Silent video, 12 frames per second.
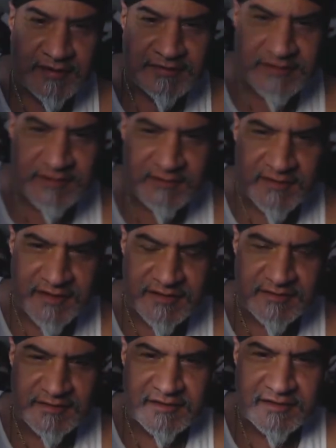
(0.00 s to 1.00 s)
Alto,
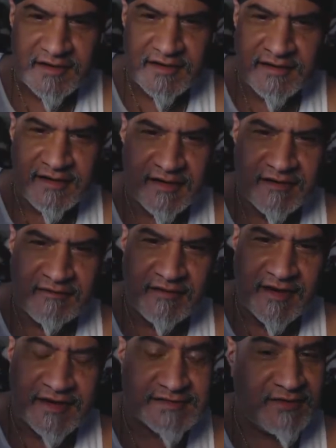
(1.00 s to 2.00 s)
which is
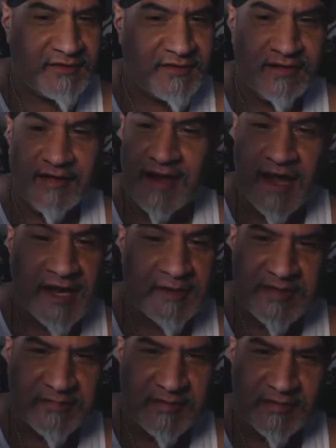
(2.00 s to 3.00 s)
I saw a lot
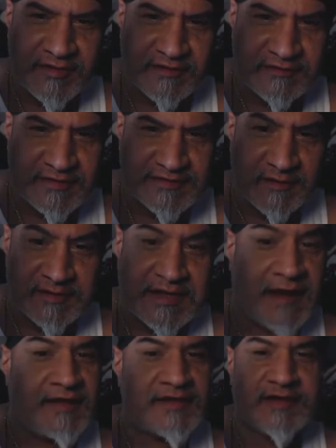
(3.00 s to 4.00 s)
of people there. I saw
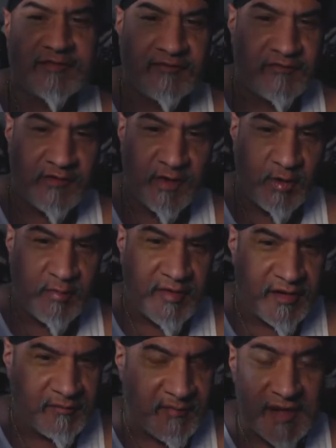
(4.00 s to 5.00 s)
Metallica before they were
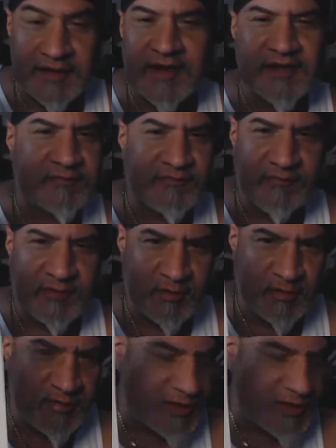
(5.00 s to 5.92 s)
big, Megadeth before they were